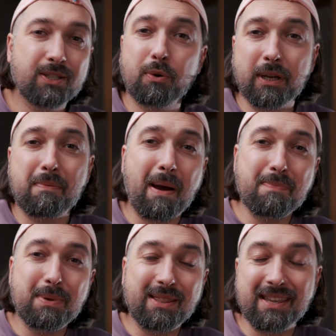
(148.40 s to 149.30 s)
So it might
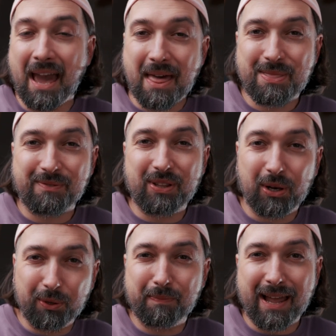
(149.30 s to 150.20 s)
be the end of the
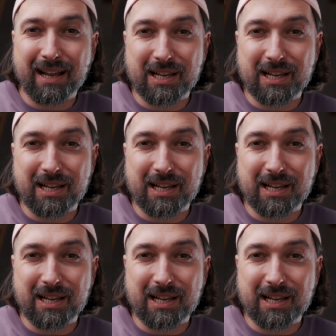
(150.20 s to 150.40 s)
Loupedeck